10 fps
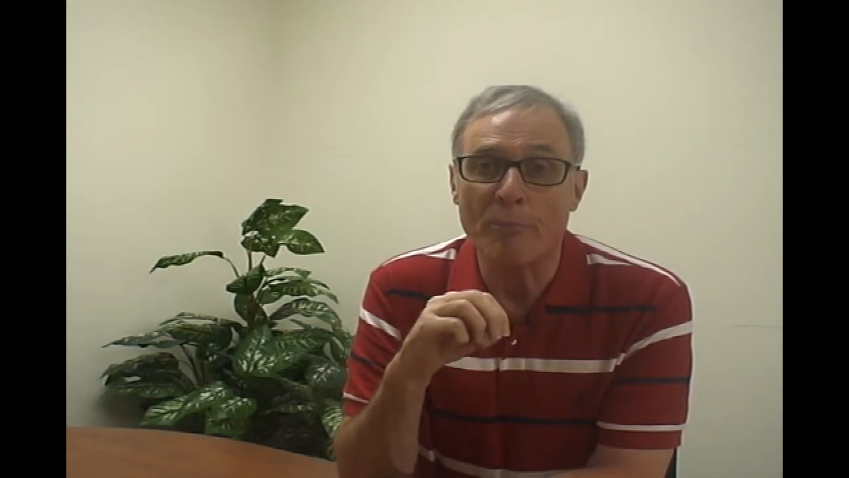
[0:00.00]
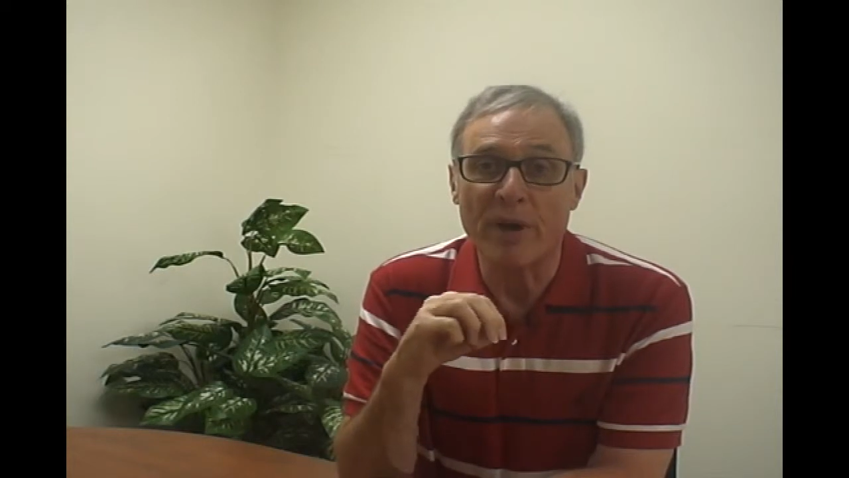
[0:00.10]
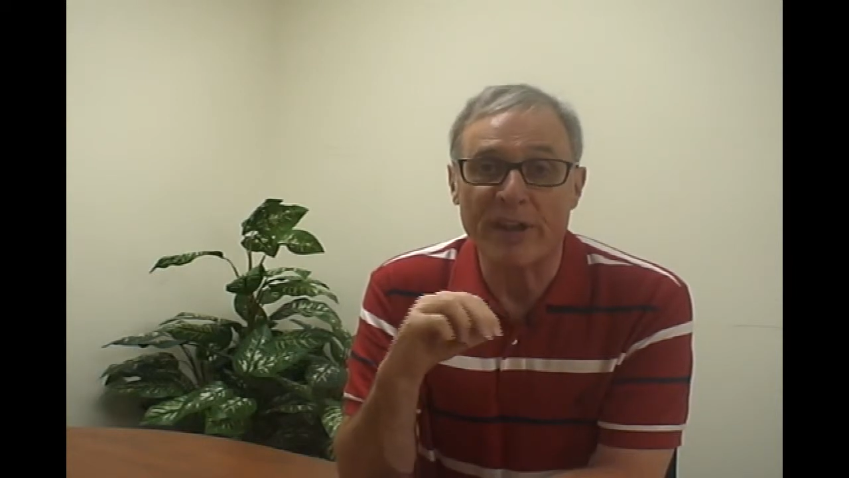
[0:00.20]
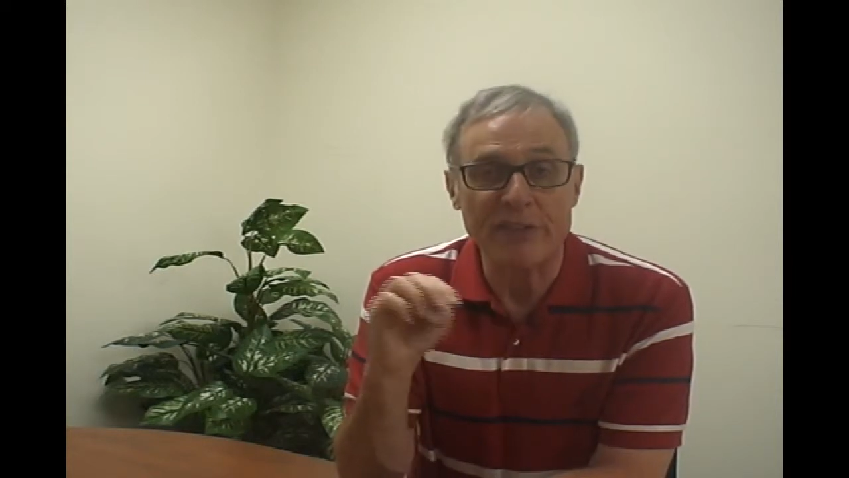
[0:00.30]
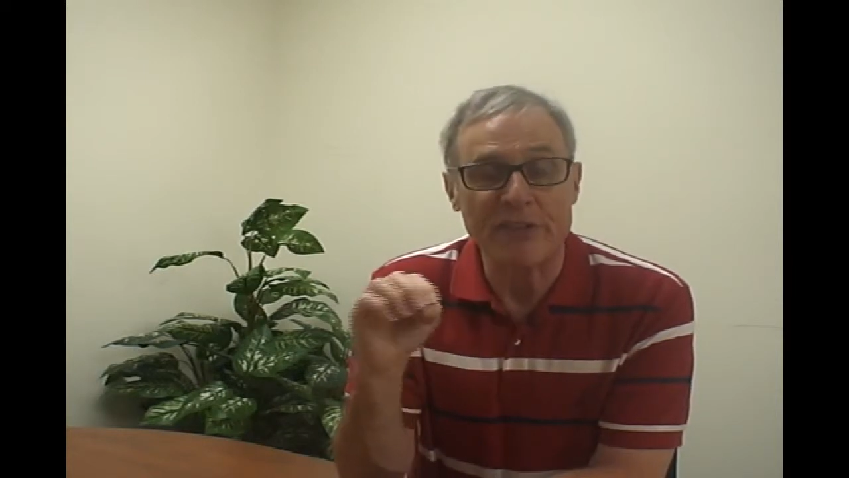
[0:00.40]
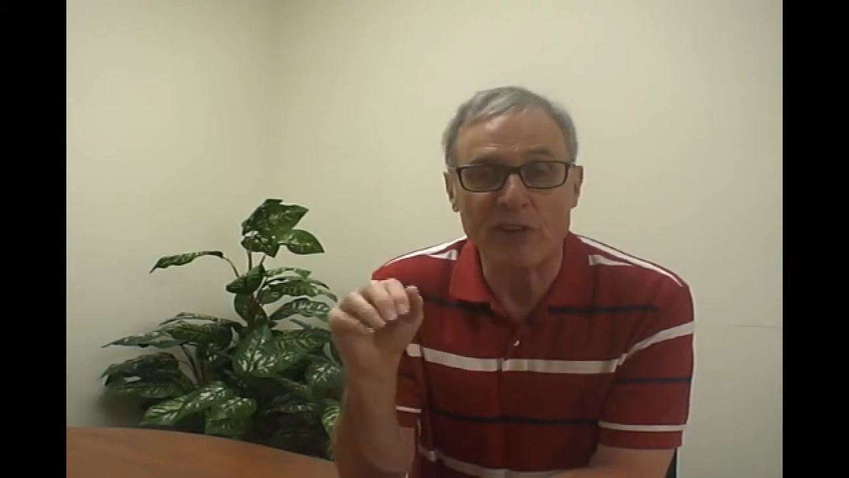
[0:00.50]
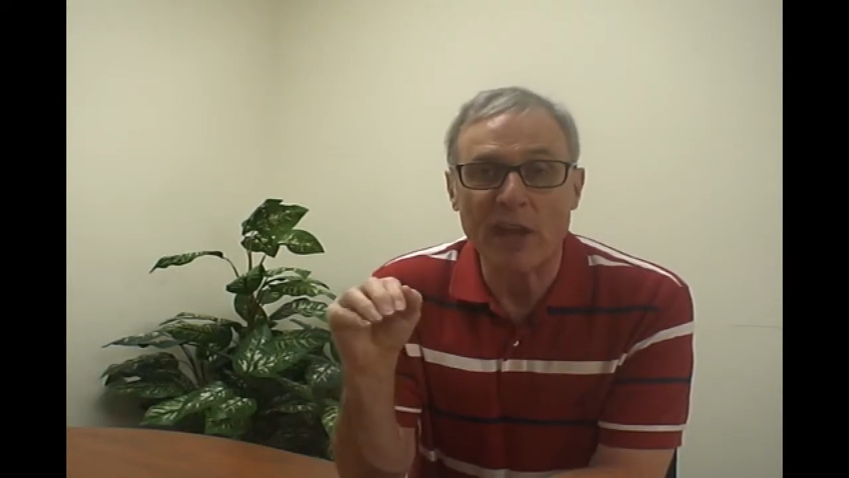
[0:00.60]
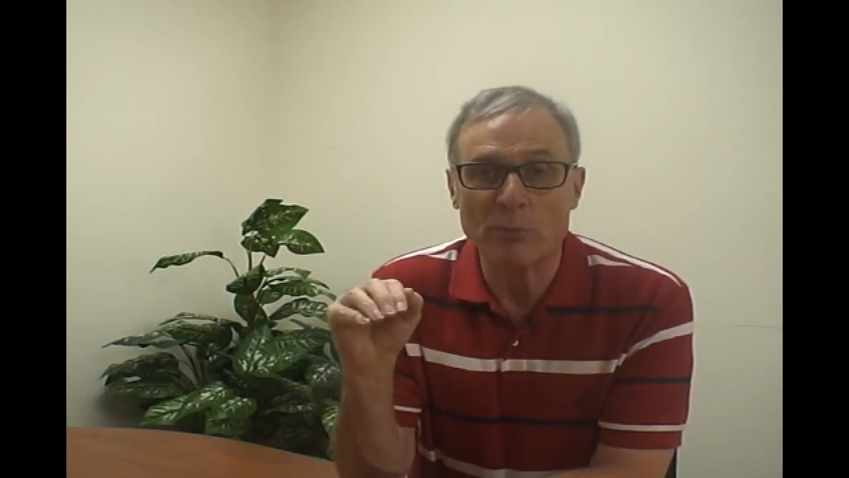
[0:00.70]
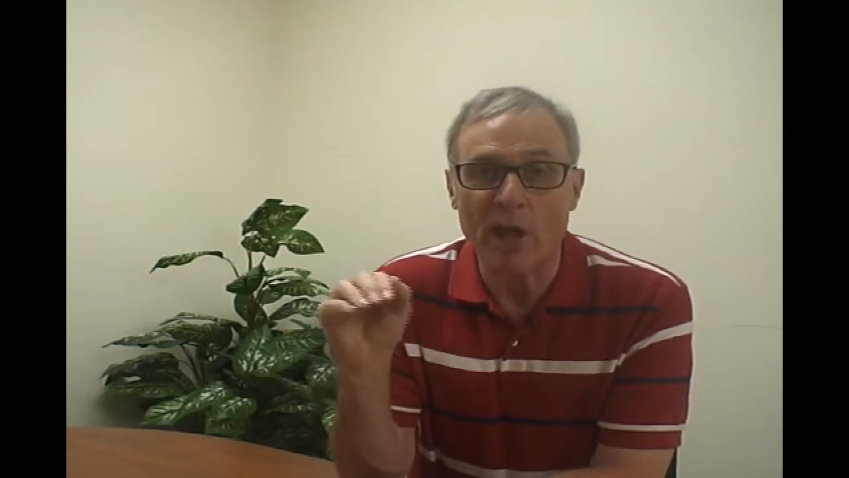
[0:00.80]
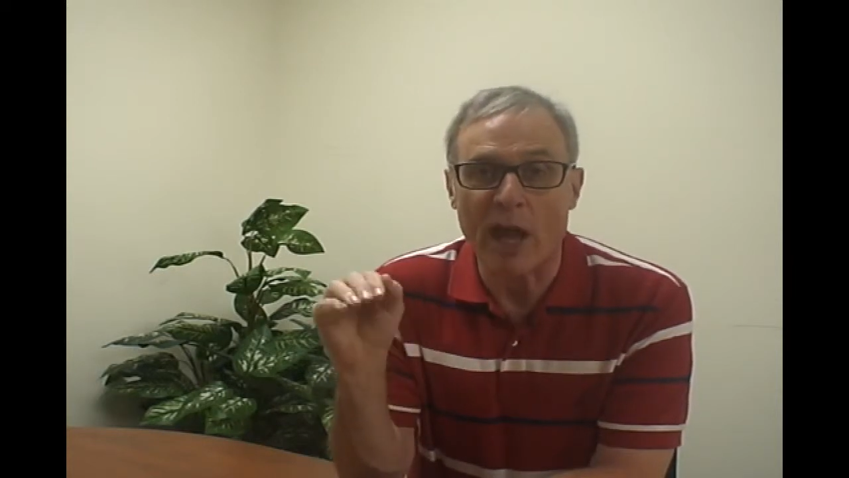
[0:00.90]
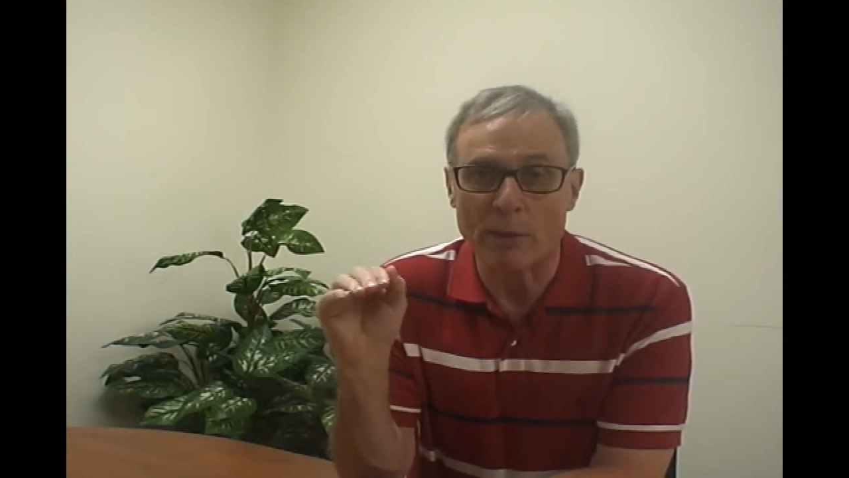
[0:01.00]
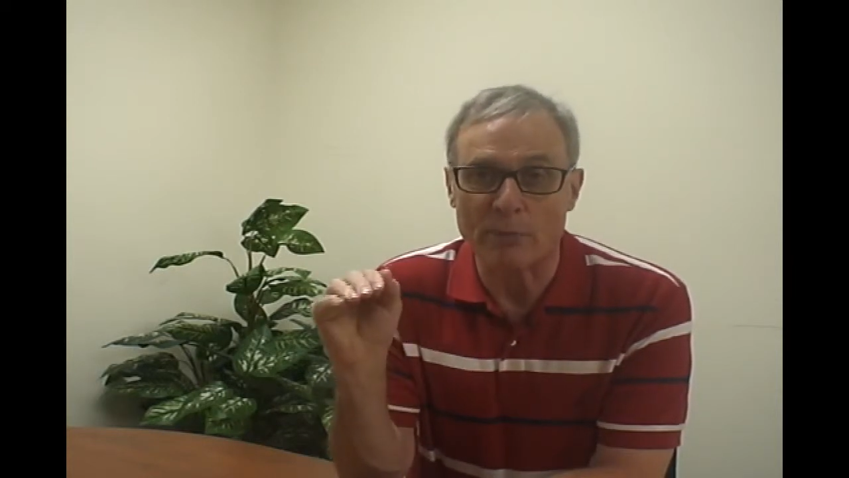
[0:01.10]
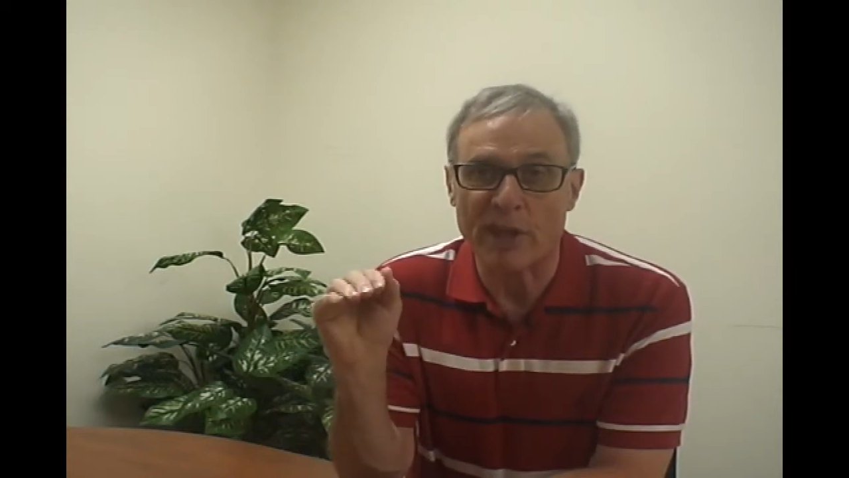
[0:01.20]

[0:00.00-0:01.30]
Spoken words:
But at the same time,